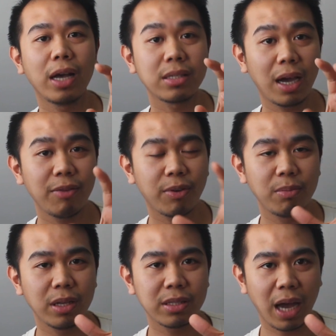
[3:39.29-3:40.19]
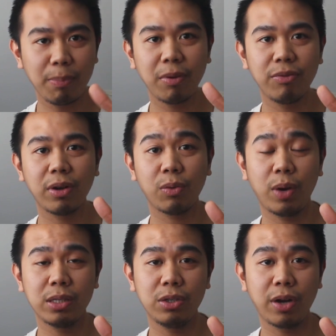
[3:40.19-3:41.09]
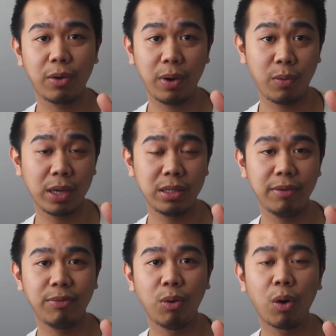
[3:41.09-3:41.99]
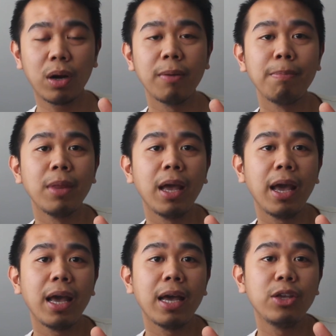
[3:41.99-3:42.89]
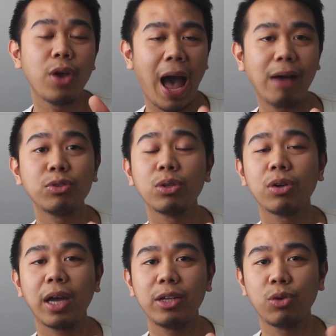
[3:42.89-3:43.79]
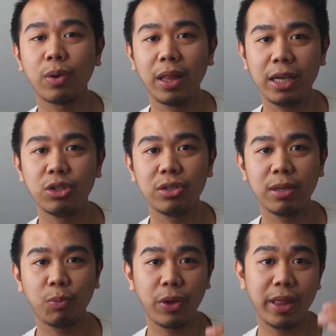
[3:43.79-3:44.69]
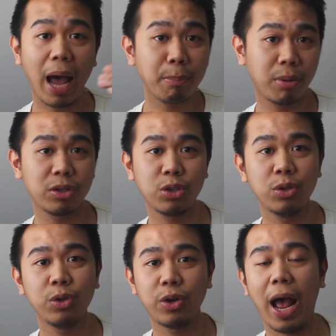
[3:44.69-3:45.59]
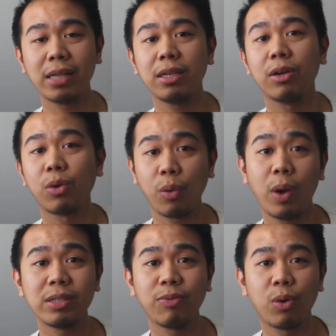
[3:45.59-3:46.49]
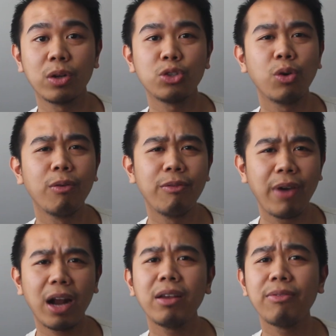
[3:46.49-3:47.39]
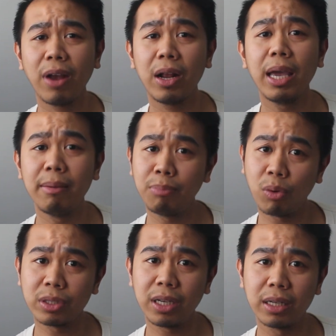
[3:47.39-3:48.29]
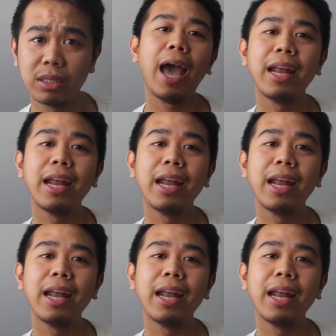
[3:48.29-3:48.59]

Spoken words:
Aside from the type of request you're requesting for, you have to look at your relationship with that person who you're asking a request for. So very, very important.